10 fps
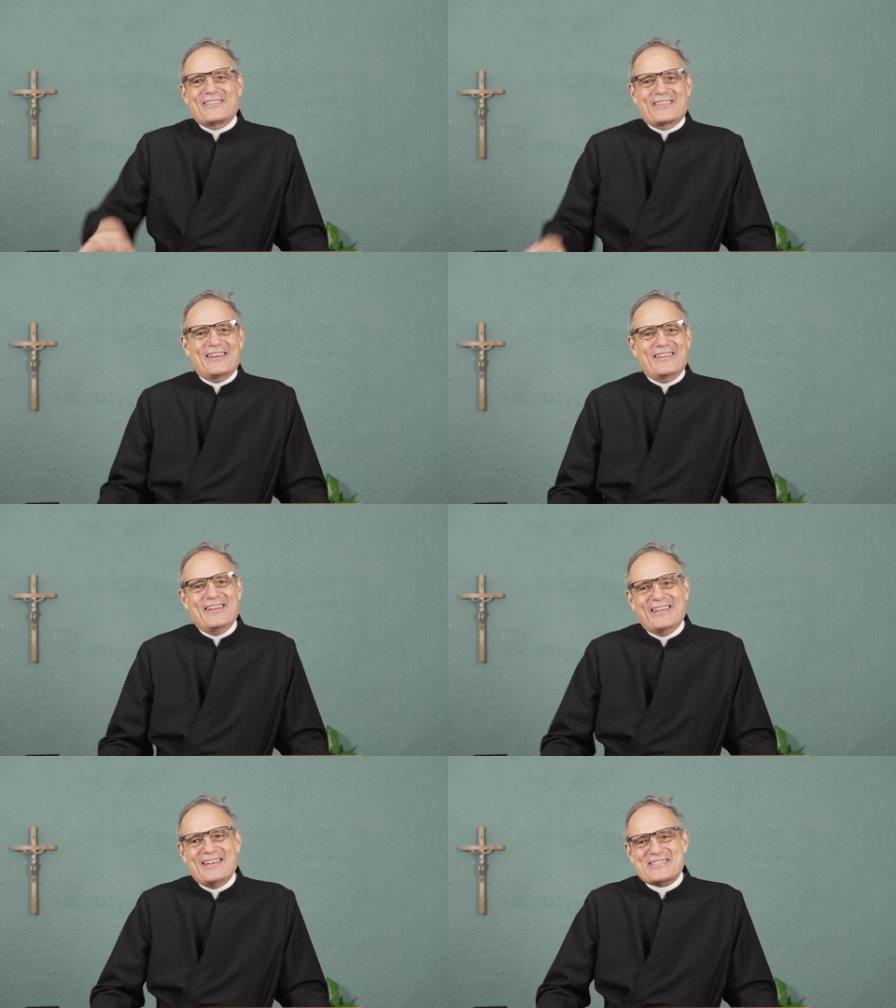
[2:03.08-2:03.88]

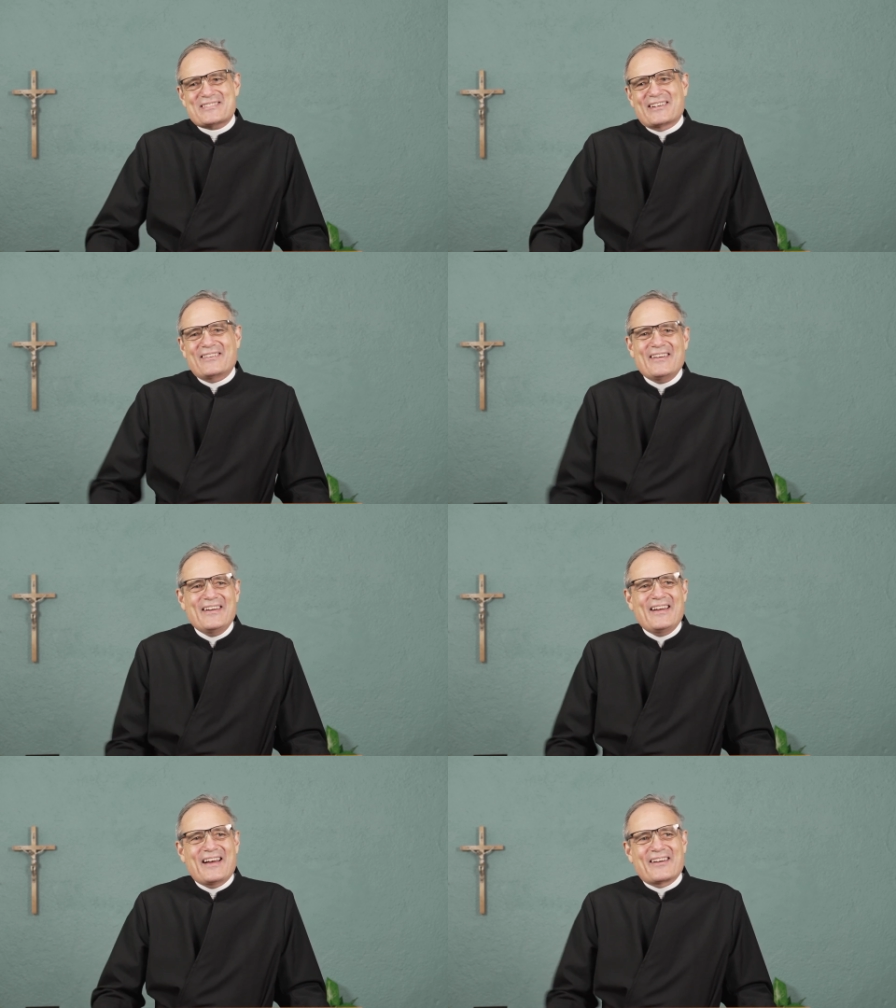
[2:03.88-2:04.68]
nice uh,
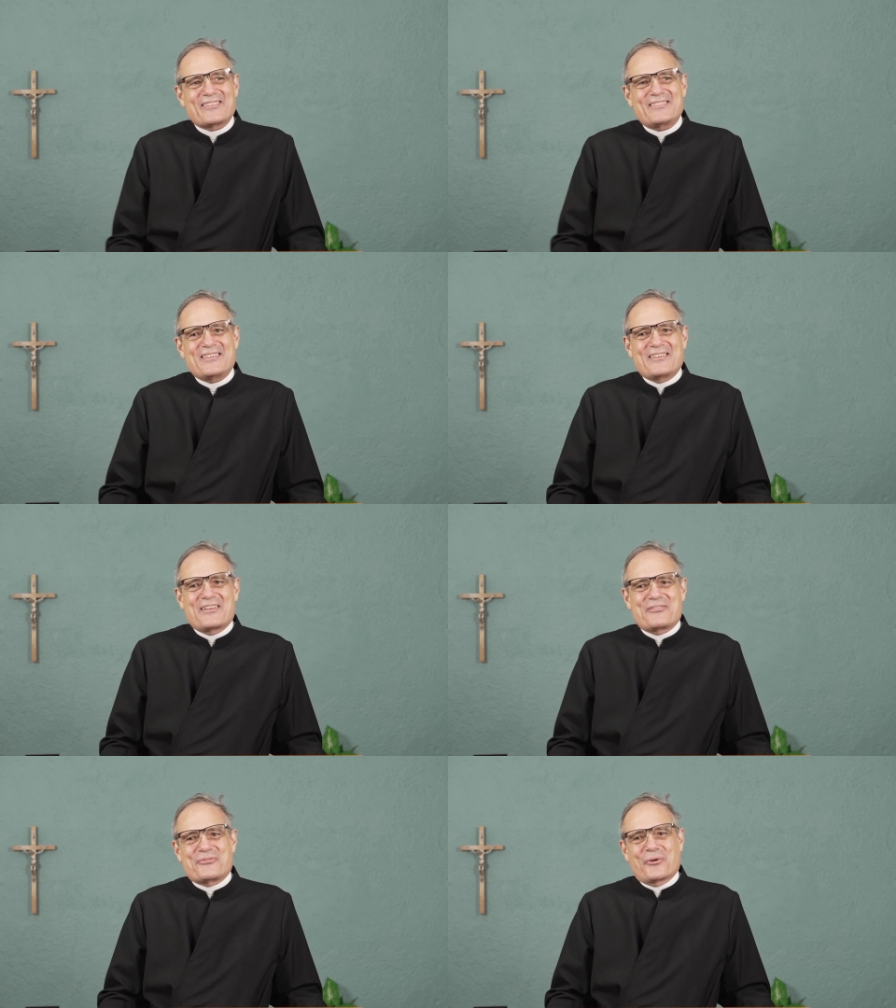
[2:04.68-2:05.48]
uh,
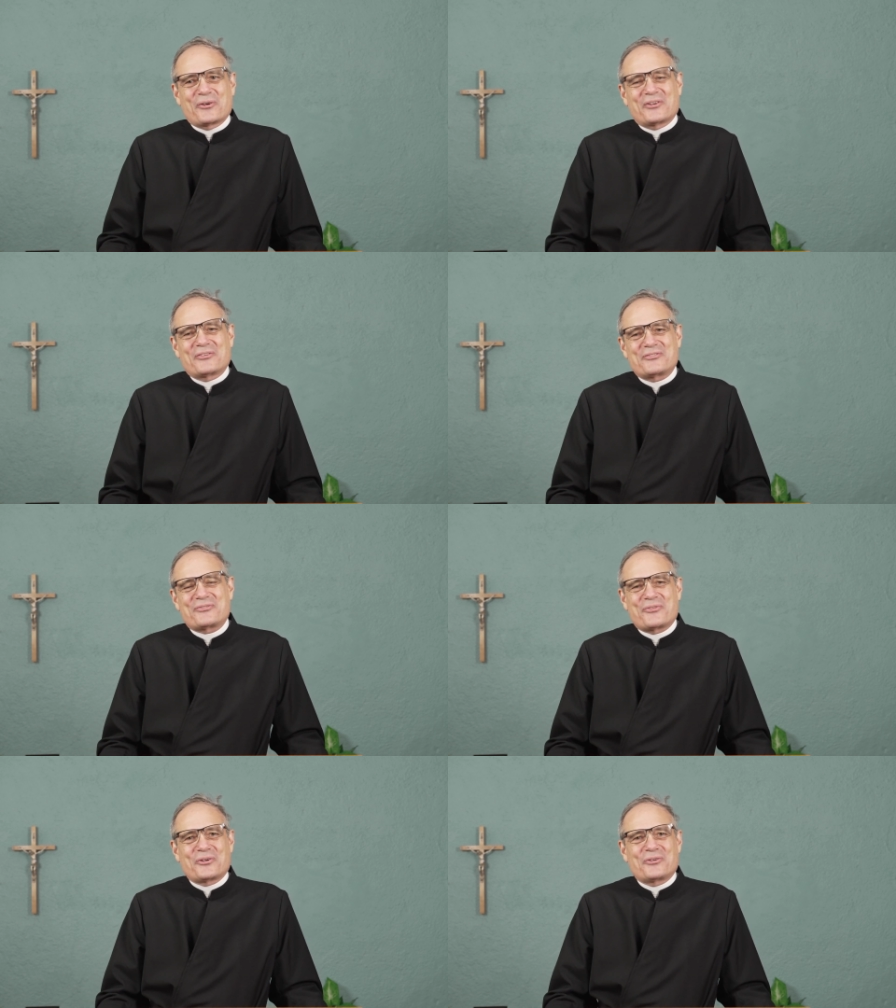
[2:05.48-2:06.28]
fertile,
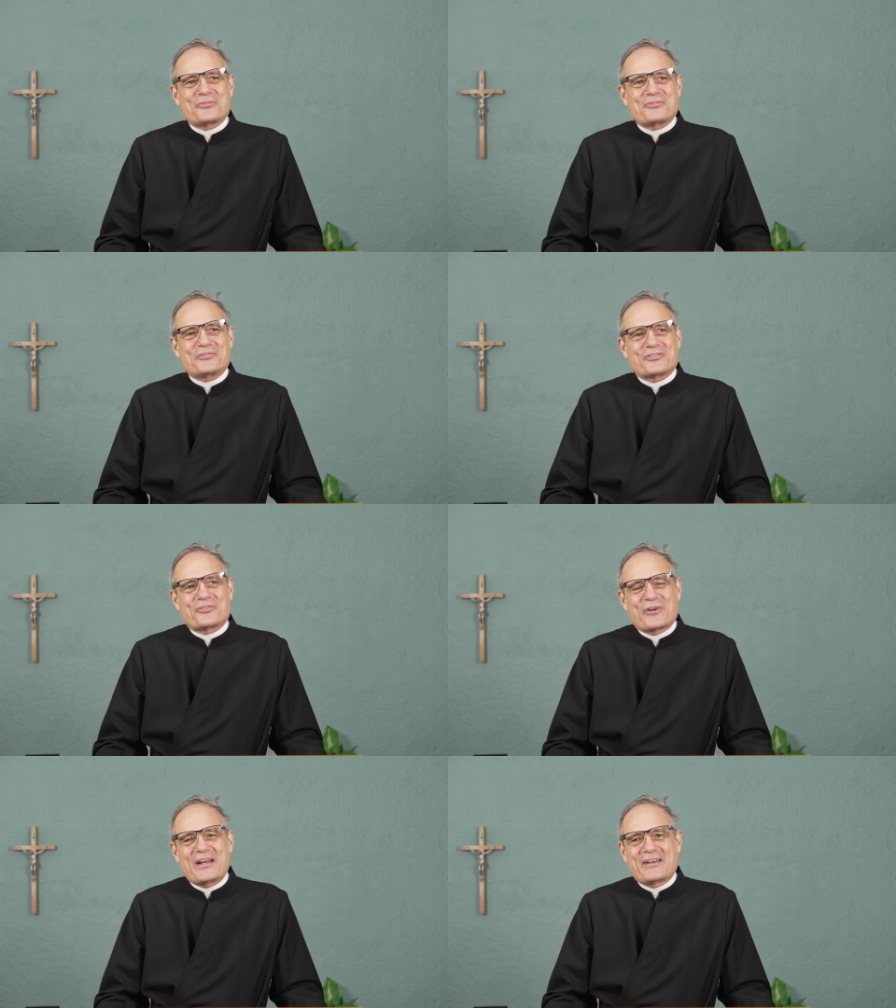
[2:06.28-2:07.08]
fertile,
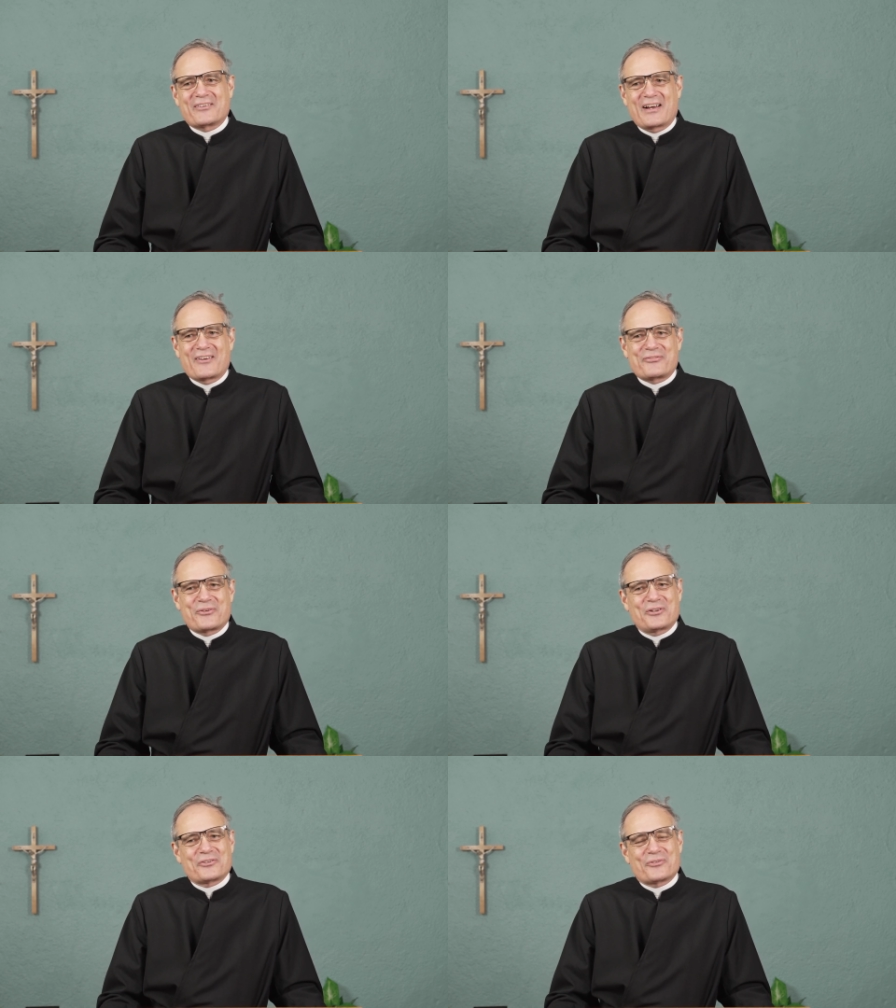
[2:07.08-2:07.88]
grand, uh,
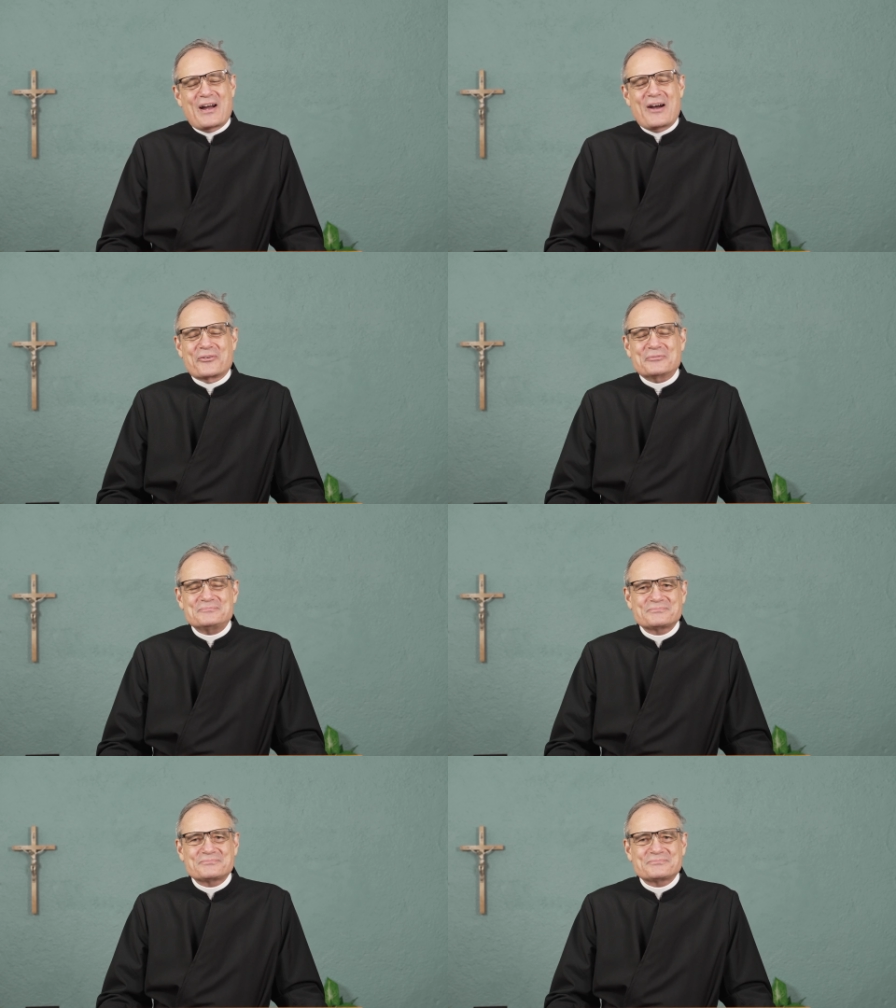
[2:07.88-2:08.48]
fertile ground.